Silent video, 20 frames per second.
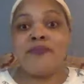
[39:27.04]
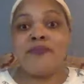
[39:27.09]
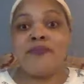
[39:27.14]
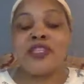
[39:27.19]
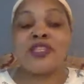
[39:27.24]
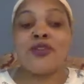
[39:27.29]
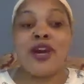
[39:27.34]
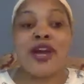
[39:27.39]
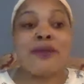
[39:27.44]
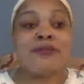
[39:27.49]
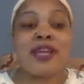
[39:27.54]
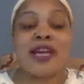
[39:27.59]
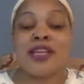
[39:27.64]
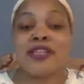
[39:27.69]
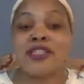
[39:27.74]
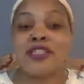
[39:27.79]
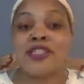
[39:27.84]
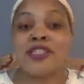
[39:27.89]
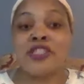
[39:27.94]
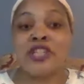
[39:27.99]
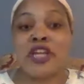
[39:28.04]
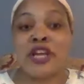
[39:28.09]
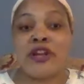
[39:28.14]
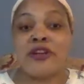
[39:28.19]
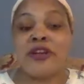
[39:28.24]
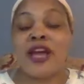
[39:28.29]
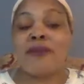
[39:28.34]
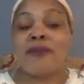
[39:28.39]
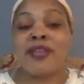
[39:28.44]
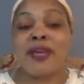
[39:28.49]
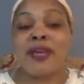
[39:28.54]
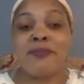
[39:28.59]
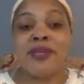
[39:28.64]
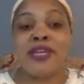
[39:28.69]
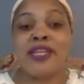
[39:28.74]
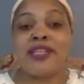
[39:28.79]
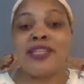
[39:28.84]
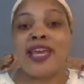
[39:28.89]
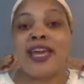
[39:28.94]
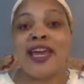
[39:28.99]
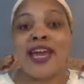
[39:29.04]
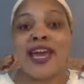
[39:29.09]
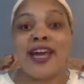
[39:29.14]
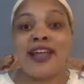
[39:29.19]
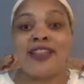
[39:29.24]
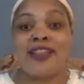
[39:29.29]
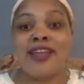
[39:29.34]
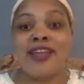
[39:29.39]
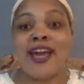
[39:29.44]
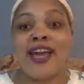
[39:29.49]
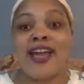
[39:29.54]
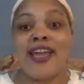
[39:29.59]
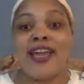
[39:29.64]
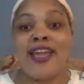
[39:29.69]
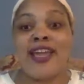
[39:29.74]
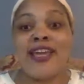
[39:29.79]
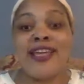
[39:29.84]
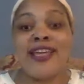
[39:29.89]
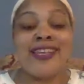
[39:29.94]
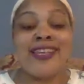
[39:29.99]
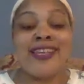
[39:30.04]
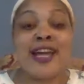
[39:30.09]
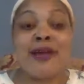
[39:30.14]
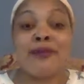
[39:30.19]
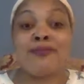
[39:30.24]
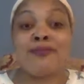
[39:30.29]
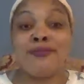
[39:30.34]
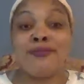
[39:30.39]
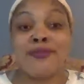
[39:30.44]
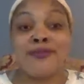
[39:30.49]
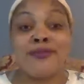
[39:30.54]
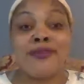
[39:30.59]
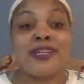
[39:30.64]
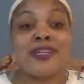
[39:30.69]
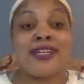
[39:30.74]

And so I'm not being that ally that I'm